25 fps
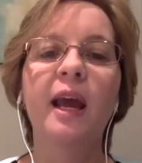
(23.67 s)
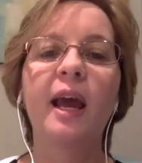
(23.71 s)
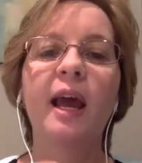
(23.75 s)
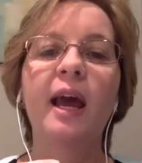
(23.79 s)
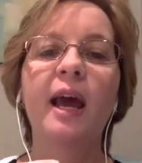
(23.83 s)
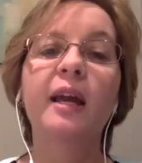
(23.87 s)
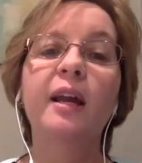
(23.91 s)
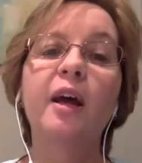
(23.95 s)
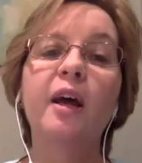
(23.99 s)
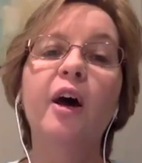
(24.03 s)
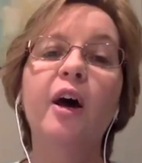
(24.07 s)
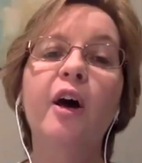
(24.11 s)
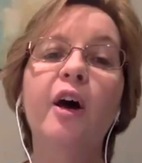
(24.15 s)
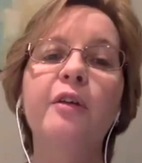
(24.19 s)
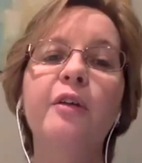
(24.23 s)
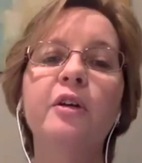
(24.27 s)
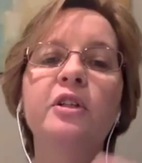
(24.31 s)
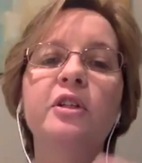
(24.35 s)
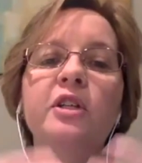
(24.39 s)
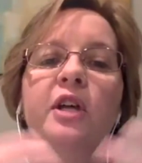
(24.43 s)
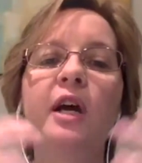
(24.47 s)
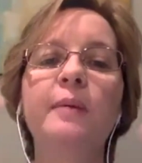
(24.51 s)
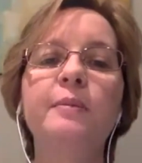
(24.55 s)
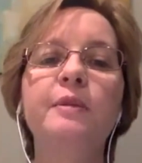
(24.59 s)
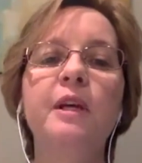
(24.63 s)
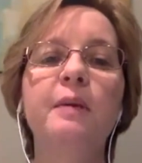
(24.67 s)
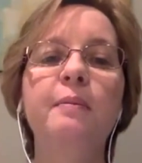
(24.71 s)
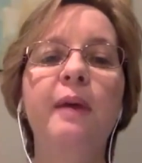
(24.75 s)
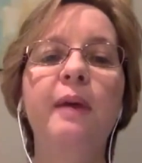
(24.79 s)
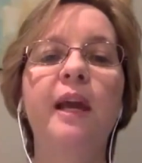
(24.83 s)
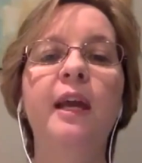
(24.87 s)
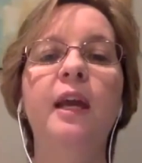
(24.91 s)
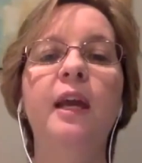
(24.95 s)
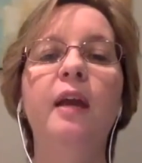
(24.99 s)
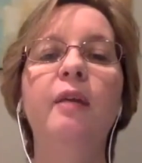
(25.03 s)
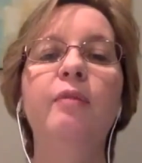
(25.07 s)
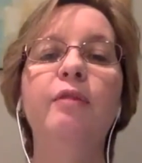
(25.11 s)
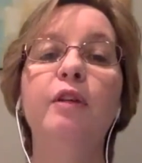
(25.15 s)
And at other times it may
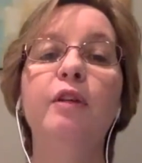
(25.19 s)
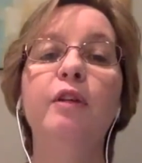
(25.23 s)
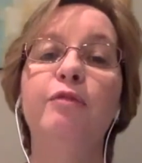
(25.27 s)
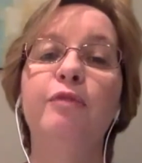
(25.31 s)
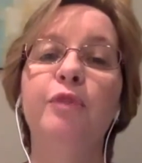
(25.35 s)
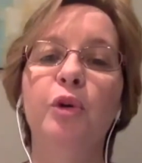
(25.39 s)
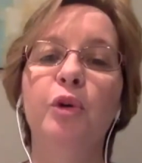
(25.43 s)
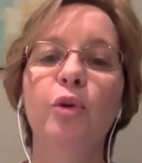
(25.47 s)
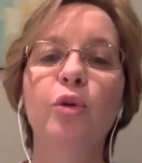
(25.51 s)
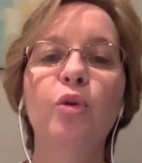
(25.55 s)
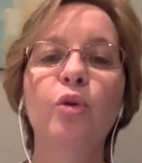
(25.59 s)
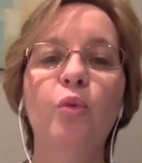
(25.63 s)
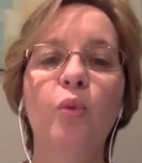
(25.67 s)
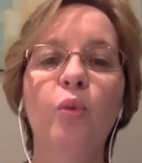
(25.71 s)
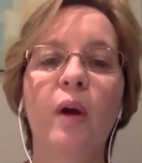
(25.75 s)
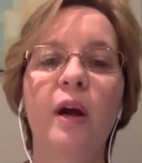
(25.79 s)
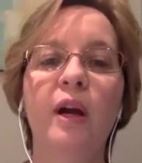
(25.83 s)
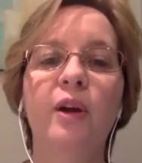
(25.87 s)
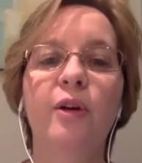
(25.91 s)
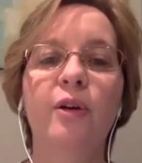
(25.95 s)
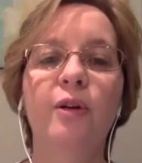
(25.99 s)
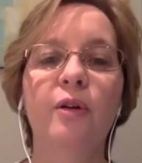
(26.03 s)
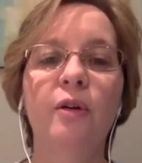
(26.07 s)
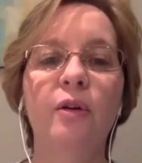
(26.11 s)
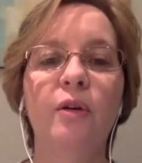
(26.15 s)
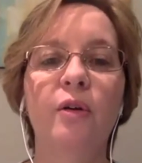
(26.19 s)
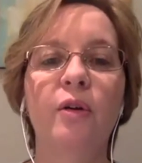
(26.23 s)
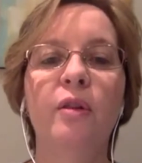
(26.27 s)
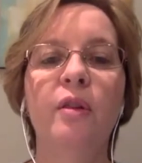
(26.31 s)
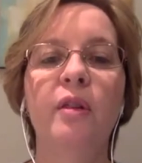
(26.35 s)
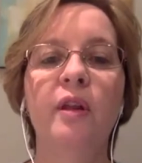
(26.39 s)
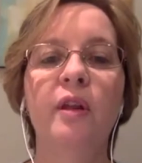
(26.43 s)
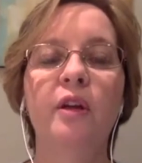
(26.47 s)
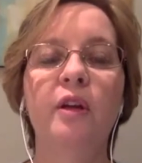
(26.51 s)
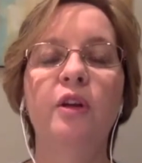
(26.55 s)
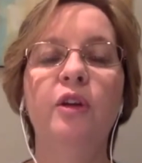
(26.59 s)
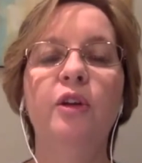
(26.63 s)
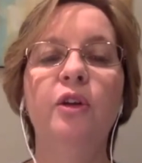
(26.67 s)
even feel greater
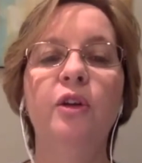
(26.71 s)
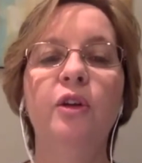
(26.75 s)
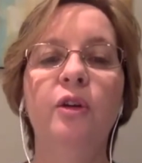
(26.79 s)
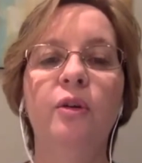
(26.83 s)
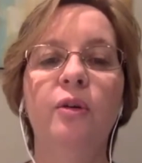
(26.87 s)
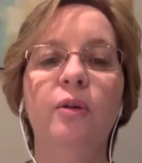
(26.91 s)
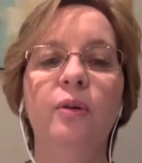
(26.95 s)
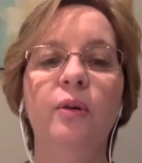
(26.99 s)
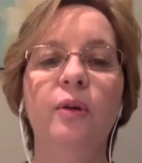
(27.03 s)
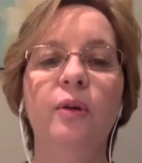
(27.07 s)
than you.